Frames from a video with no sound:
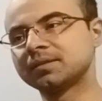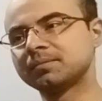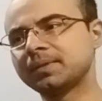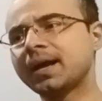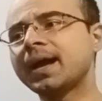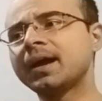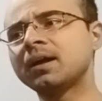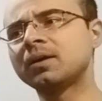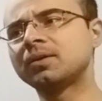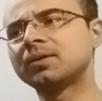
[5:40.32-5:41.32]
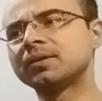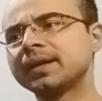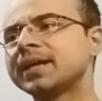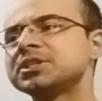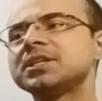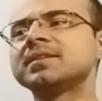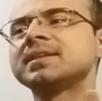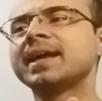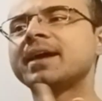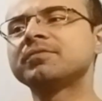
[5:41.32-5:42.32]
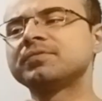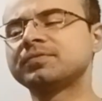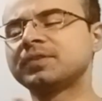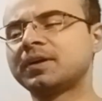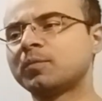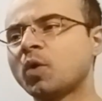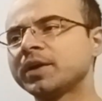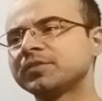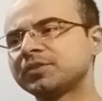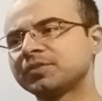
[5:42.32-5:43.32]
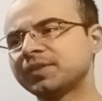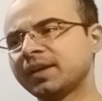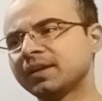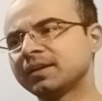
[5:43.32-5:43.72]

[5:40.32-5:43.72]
But how? Yeah, she doesn't have her voice to sing.